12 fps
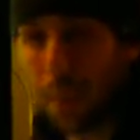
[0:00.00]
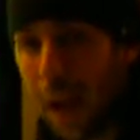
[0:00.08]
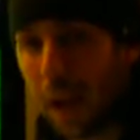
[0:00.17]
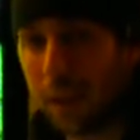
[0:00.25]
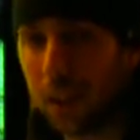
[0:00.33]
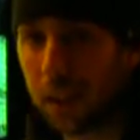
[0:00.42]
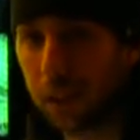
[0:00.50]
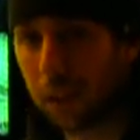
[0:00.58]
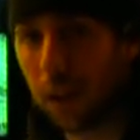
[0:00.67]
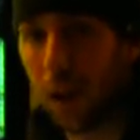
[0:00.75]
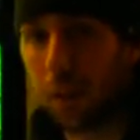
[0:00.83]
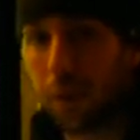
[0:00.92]
back knee to
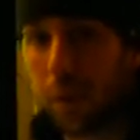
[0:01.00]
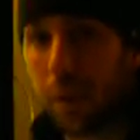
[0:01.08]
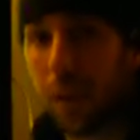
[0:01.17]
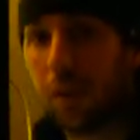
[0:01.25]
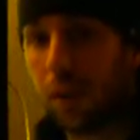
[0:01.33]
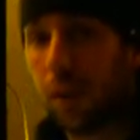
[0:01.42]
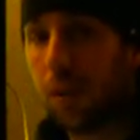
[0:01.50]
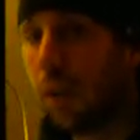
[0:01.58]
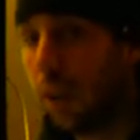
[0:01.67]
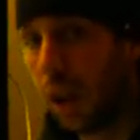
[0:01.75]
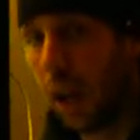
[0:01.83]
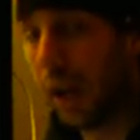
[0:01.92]
the ground for me. So,
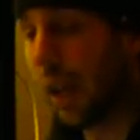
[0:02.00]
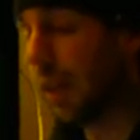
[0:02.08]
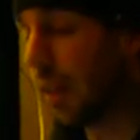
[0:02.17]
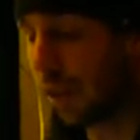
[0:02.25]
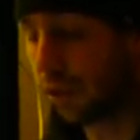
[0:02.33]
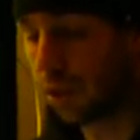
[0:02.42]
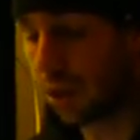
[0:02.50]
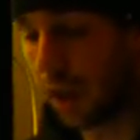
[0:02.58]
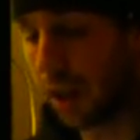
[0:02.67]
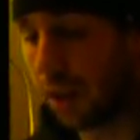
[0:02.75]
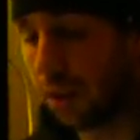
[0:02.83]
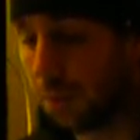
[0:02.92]
again, thanks for
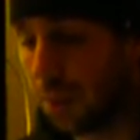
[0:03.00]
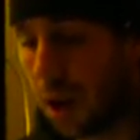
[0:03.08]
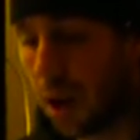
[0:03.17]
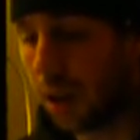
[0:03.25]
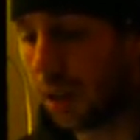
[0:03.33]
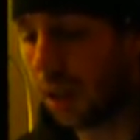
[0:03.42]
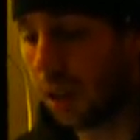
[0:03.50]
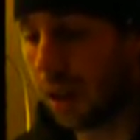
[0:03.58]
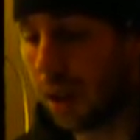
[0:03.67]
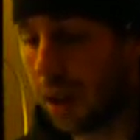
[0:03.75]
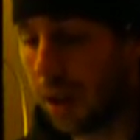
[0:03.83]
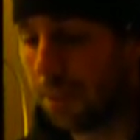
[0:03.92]
checking out the blog.
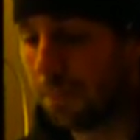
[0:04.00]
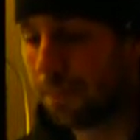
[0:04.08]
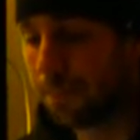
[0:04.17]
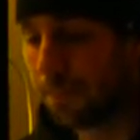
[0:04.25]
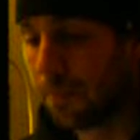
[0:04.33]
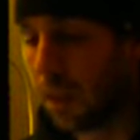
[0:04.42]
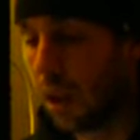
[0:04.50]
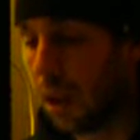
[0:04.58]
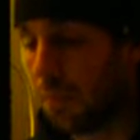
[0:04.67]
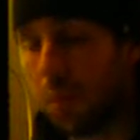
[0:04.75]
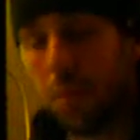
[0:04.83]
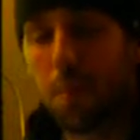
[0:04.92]
I'm
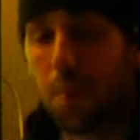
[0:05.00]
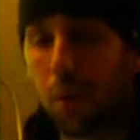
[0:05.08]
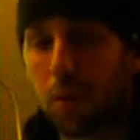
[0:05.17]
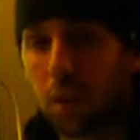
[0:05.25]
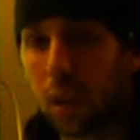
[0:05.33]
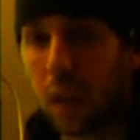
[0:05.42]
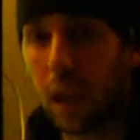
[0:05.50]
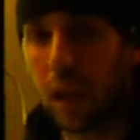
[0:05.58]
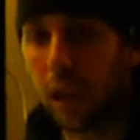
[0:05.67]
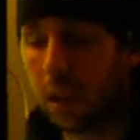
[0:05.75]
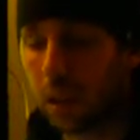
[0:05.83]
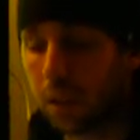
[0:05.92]
going to be posting
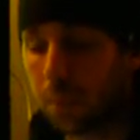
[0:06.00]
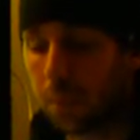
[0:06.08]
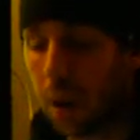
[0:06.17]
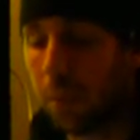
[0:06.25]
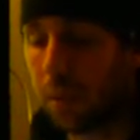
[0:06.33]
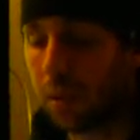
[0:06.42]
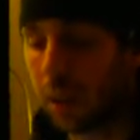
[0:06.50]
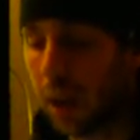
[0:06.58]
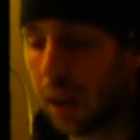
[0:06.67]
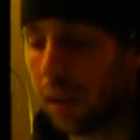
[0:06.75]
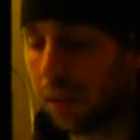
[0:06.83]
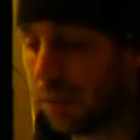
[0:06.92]
again probably
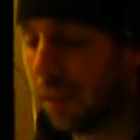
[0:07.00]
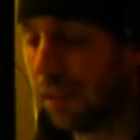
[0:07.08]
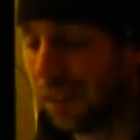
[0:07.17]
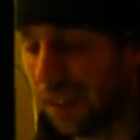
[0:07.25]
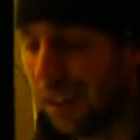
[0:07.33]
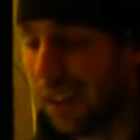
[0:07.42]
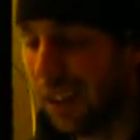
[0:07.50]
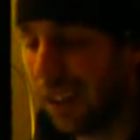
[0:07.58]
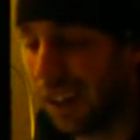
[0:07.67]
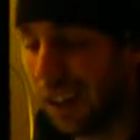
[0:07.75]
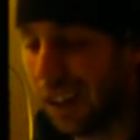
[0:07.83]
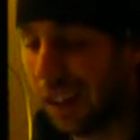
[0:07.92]
tonight,
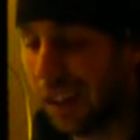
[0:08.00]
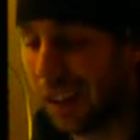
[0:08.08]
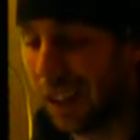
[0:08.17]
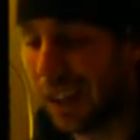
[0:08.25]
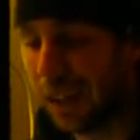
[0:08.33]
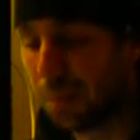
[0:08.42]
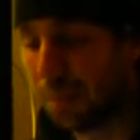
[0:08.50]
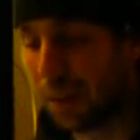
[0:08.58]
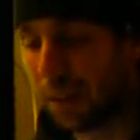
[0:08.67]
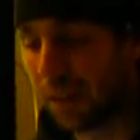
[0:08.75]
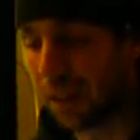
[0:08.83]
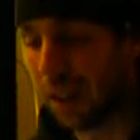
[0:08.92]
late,
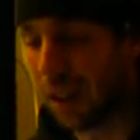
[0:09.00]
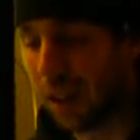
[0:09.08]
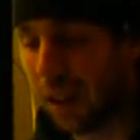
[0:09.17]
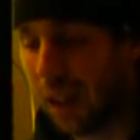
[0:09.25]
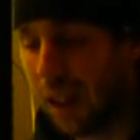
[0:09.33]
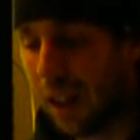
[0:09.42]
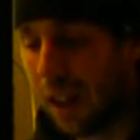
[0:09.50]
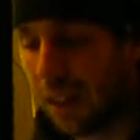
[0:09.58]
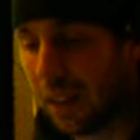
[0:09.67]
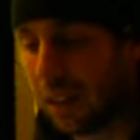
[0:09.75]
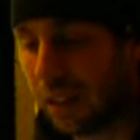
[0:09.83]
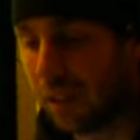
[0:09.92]
but I
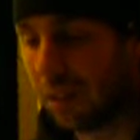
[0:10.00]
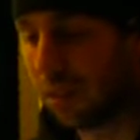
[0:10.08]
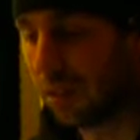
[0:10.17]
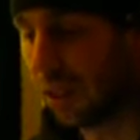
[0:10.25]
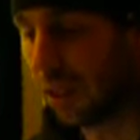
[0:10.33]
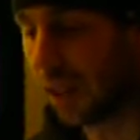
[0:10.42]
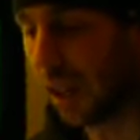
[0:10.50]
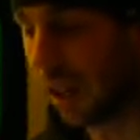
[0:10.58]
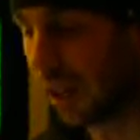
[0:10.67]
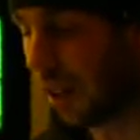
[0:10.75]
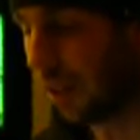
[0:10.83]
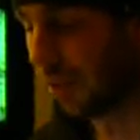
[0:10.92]
think this is going to
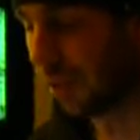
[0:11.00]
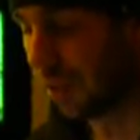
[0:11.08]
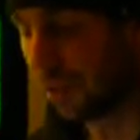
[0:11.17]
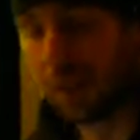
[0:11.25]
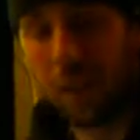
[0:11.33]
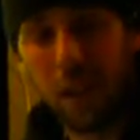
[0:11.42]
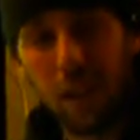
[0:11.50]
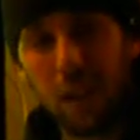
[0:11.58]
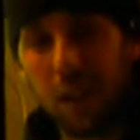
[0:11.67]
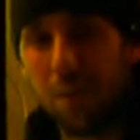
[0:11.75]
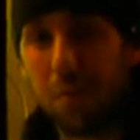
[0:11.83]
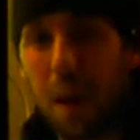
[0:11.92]
kind of cover
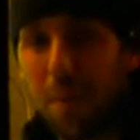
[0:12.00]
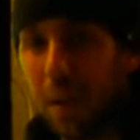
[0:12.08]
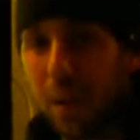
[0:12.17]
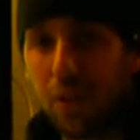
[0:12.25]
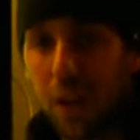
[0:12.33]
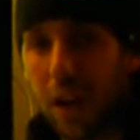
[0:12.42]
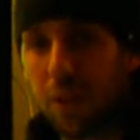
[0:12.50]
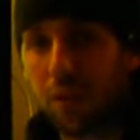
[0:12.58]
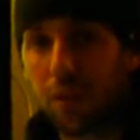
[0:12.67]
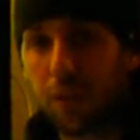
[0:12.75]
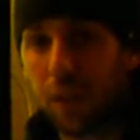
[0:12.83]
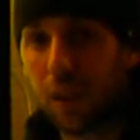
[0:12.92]
my big
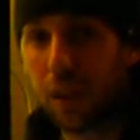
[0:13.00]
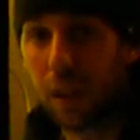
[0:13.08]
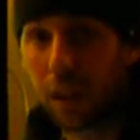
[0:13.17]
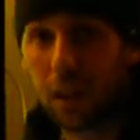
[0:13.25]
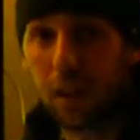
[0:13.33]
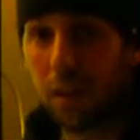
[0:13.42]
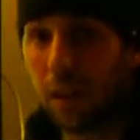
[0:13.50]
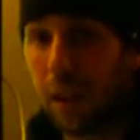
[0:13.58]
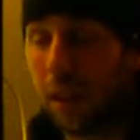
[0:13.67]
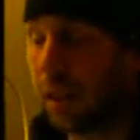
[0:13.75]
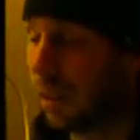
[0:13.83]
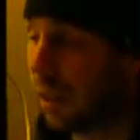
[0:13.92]
changes for the year
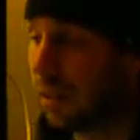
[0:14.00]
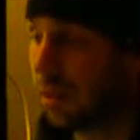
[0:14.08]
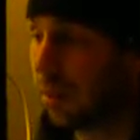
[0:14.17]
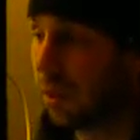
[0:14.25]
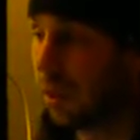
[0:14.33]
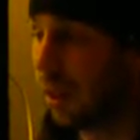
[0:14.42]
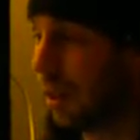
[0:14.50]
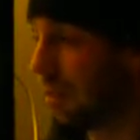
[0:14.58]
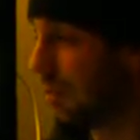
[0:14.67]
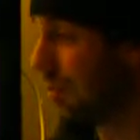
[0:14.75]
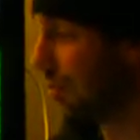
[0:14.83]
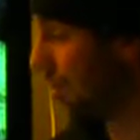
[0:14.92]
and the things that really